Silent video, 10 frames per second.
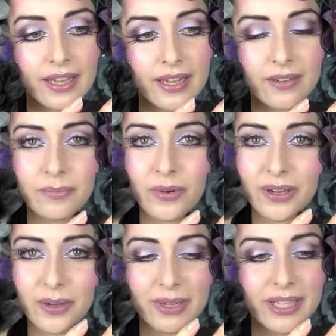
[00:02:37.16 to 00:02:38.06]
I'm
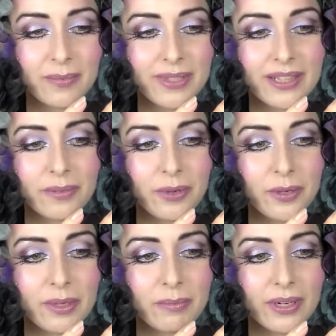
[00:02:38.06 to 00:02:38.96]
wearing on my lips at the
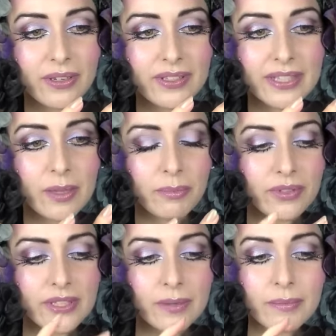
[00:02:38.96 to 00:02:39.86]
moment, but I'll
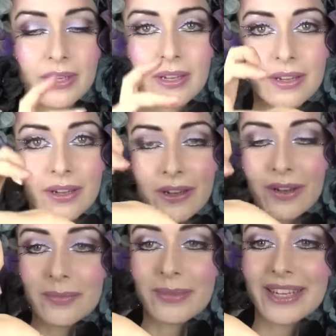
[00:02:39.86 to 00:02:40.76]
sample some
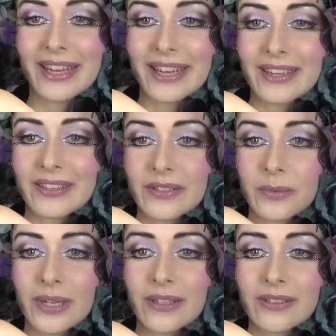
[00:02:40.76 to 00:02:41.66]
on my hand as
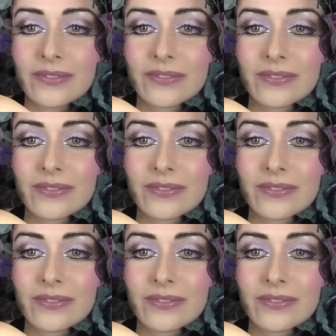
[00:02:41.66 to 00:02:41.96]
well.